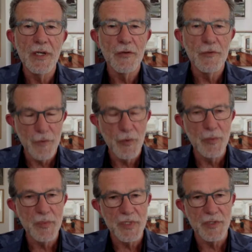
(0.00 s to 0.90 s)

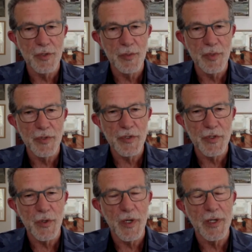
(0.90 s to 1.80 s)
forms a tribute
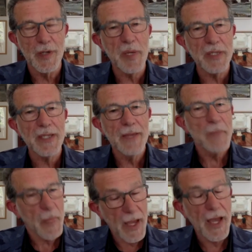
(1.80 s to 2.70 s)
to her. But
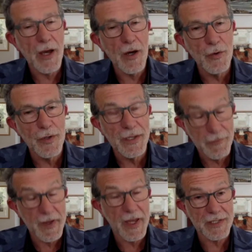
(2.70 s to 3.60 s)
how, in
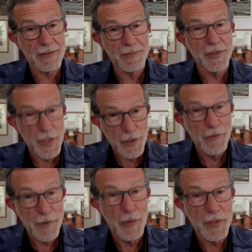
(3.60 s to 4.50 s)
fact, do you
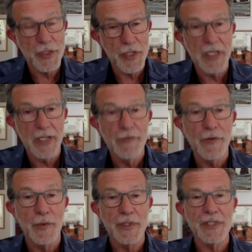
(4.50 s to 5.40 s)
feel that she
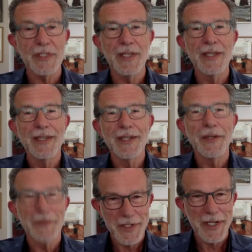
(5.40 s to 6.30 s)
influenced
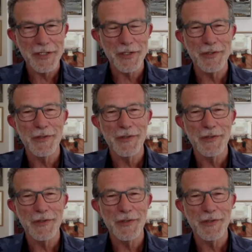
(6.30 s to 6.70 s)
the nature